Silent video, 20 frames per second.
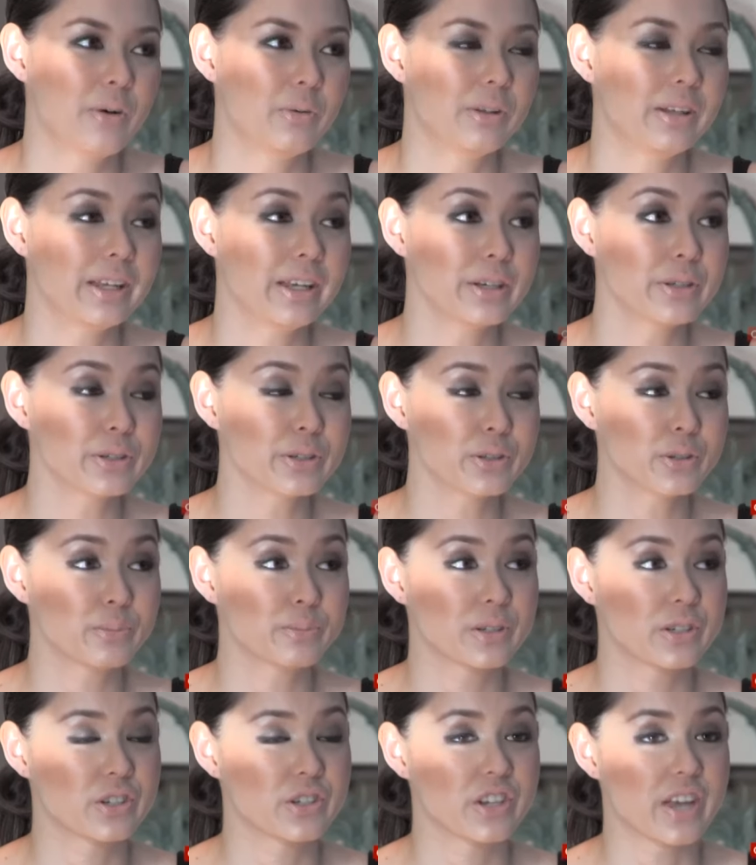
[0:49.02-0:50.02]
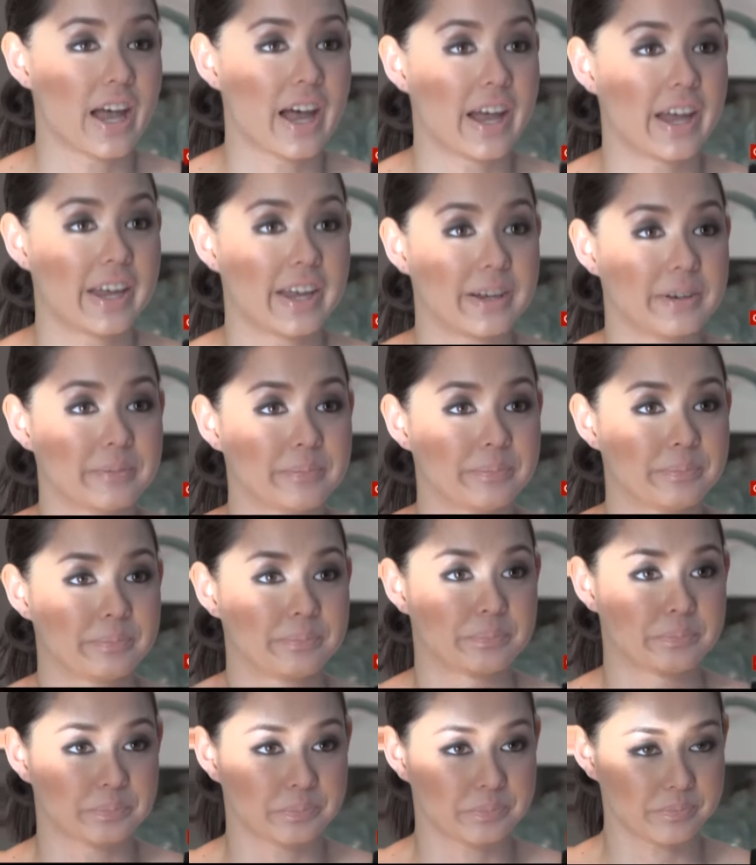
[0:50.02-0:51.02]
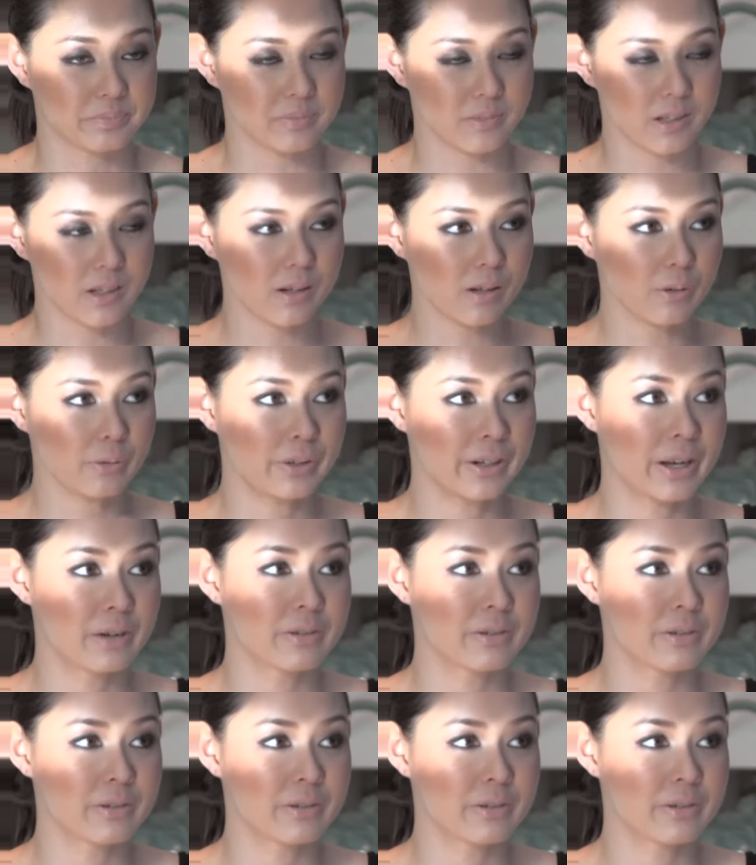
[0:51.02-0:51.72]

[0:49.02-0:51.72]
Well, I used to be shy when